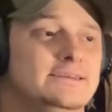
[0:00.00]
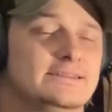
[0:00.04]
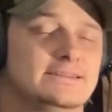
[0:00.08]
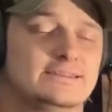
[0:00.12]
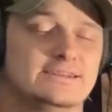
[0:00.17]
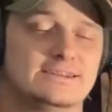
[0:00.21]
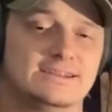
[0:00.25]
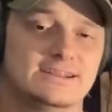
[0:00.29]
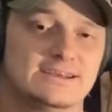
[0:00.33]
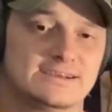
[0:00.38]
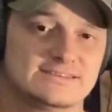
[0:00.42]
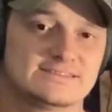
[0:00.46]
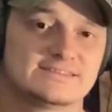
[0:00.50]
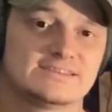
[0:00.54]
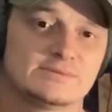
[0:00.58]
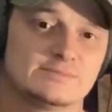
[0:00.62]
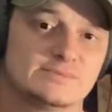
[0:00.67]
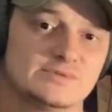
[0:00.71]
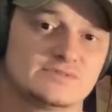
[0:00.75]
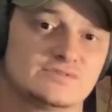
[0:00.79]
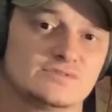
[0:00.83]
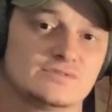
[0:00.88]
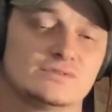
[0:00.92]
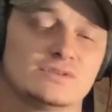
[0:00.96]
the next
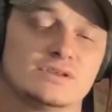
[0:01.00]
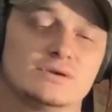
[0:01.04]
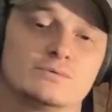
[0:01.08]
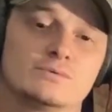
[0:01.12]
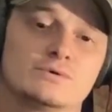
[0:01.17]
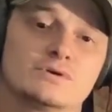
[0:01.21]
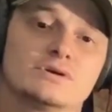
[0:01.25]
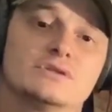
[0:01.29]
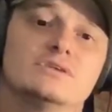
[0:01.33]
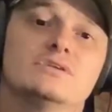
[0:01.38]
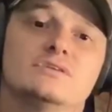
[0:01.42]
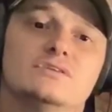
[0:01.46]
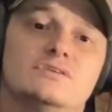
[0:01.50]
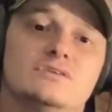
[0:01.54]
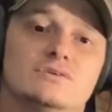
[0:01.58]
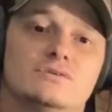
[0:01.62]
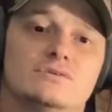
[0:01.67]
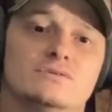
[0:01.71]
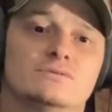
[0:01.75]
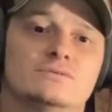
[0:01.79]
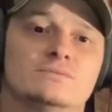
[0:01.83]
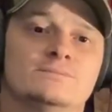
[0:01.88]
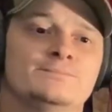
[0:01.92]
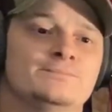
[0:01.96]
episode that we're going to
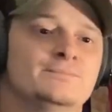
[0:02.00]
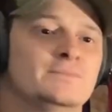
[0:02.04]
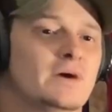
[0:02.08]
do,